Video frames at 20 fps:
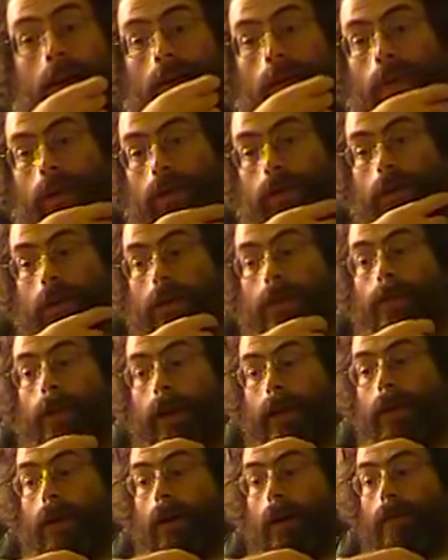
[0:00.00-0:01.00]
which was
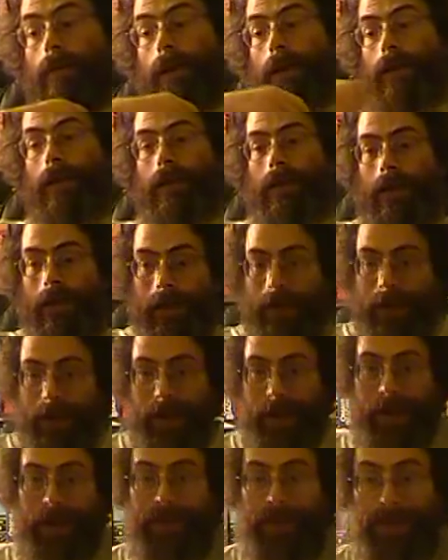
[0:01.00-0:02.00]
Spice Harvest
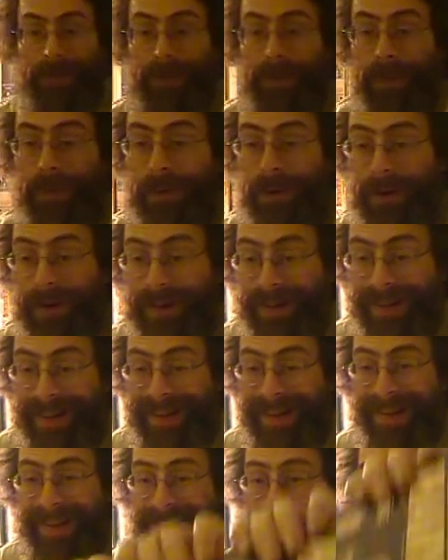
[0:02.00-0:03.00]
and the Duel.
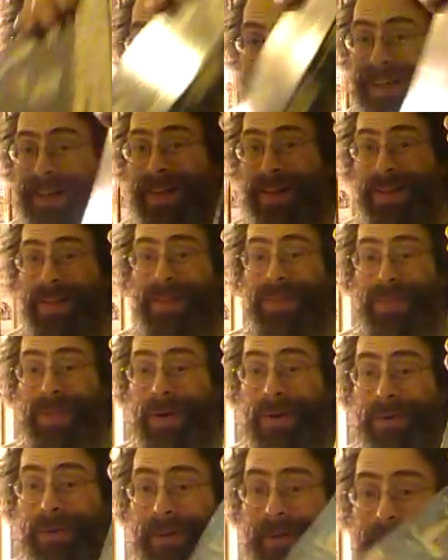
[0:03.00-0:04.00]

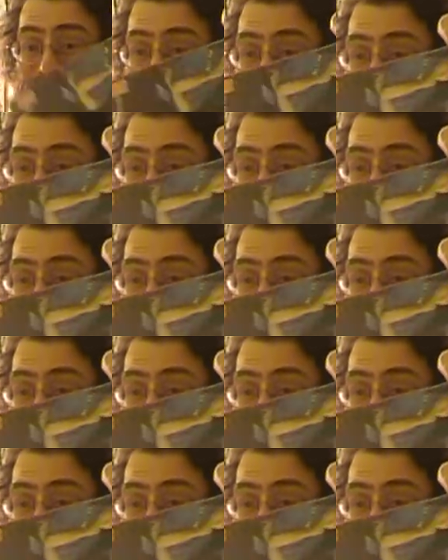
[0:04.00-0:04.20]
Don't ruin